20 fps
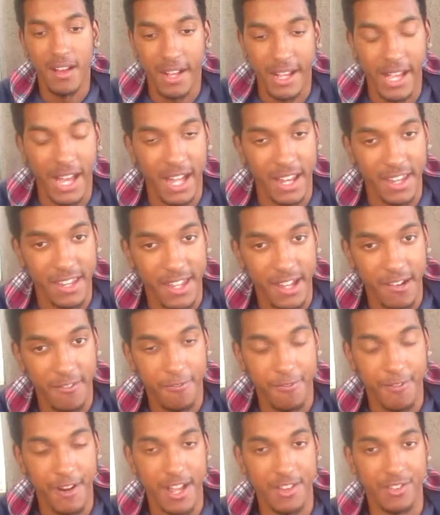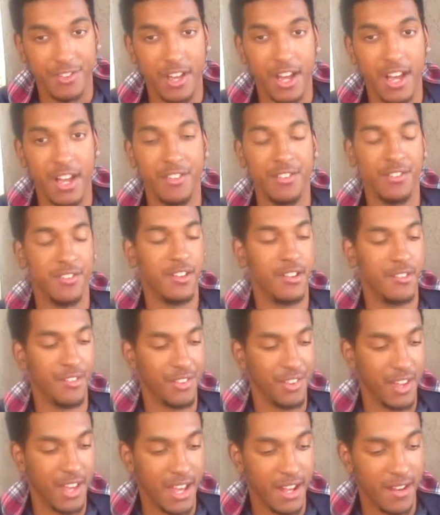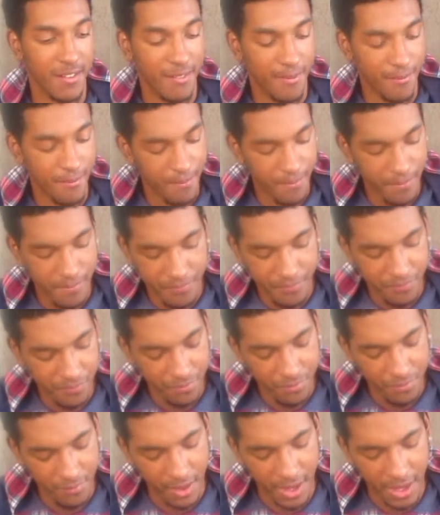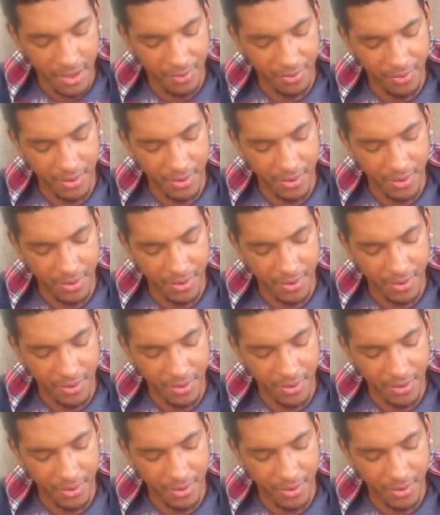goddamn franchise, you know what I'm saying?